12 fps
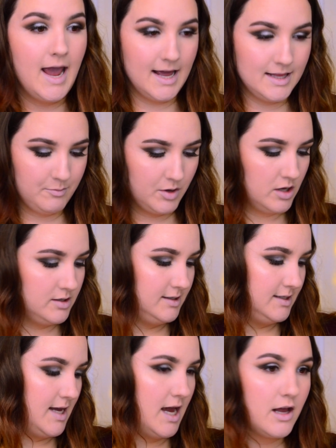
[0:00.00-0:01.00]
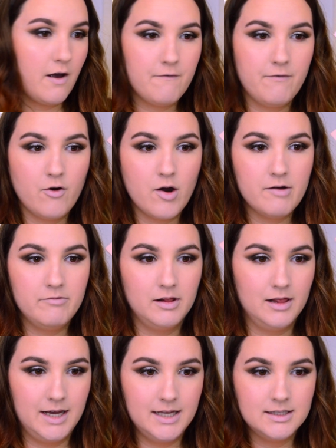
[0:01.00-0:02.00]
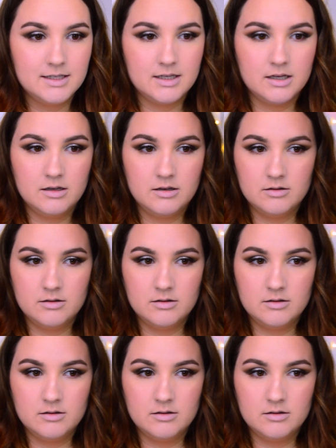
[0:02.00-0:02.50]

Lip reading: And I'm gonna take a Orabel lit.